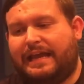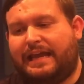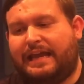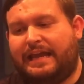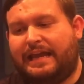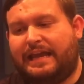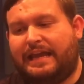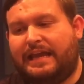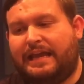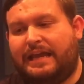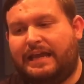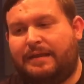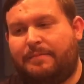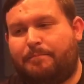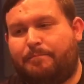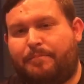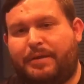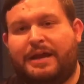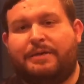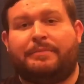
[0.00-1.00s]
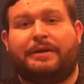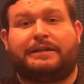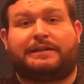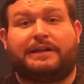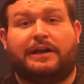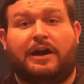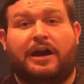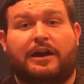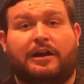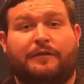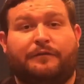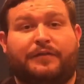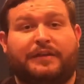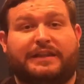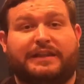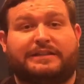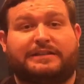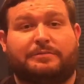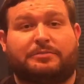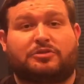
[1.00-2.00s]
he beat me to
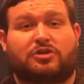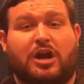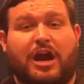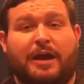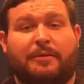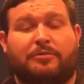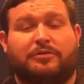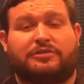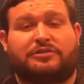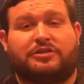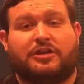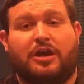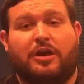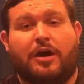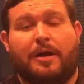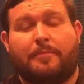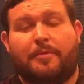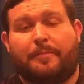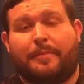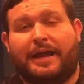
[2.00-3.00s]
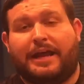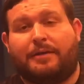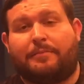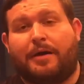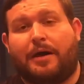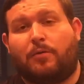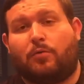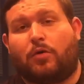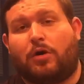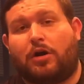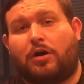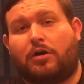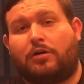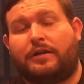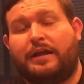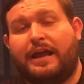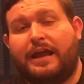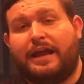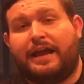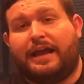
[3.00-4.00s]
150 subscribers, so I'm a man of my
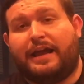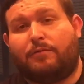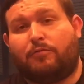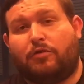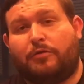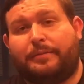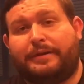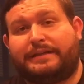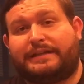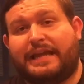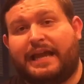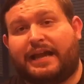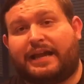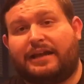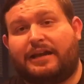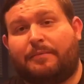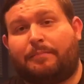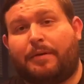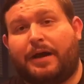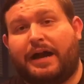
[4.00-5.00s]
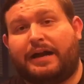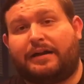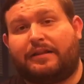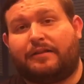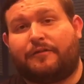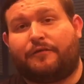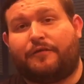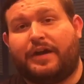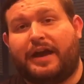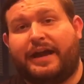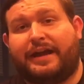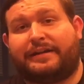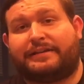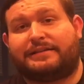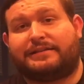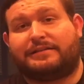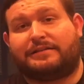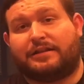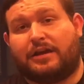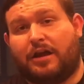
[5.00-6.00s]
word, and we'll be taking a pie to the
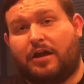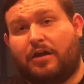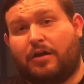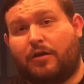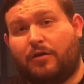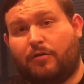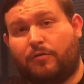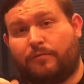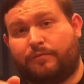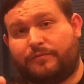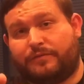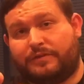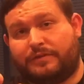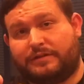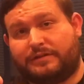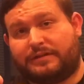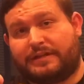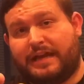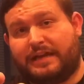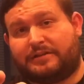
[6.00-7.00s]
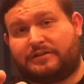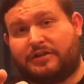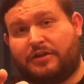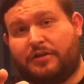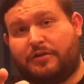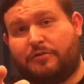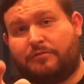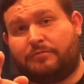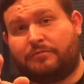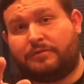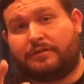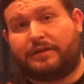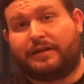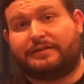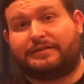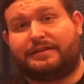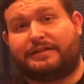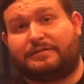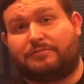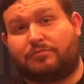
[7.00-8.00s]
face, so stay tuned,
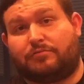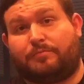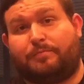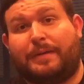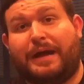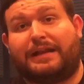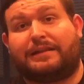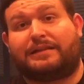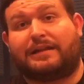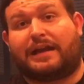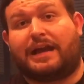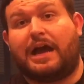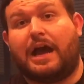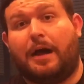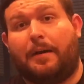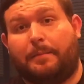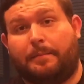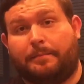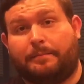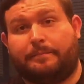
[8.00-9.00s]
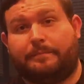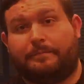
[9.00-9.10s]
because it's about to come.